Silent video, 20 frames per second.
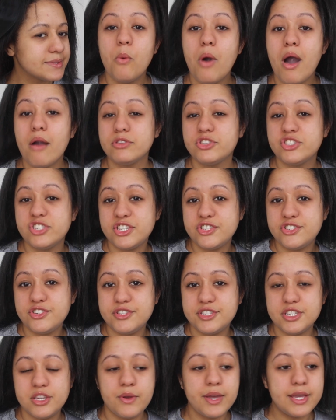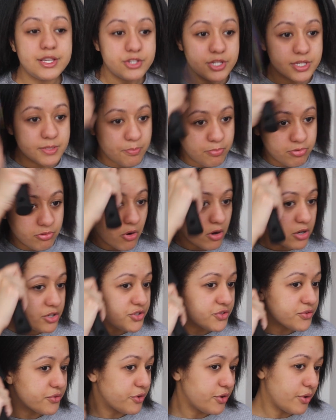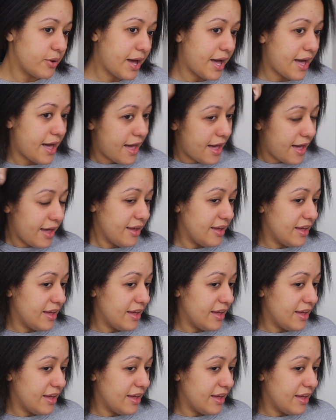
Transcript: what I would suggest you do is just brush through your hair